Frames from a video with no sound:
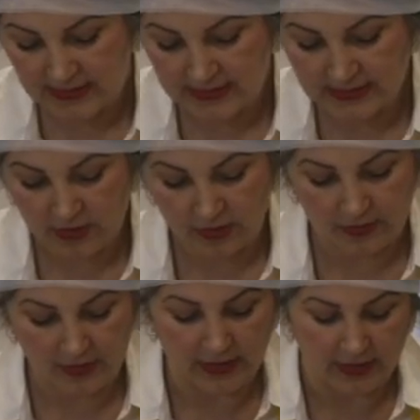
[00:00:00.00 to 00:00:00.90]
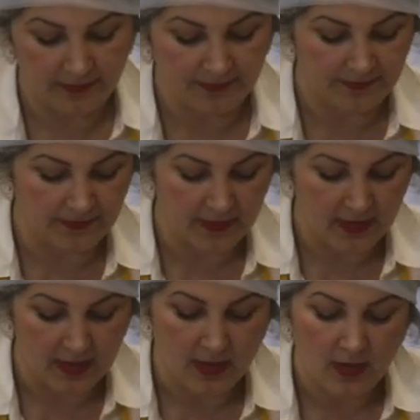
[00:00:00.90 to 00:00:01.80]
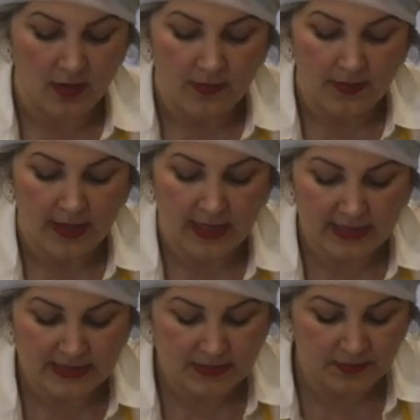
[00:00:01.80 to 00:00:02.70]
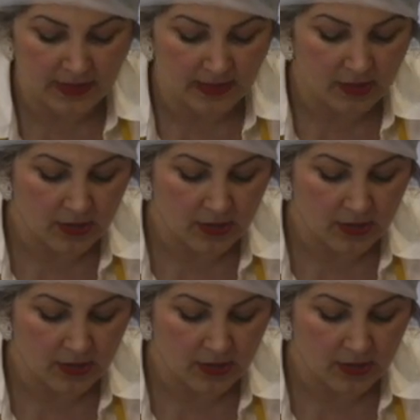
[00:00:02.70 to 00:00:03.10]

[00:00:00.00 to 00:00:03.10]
is your cookie. It's been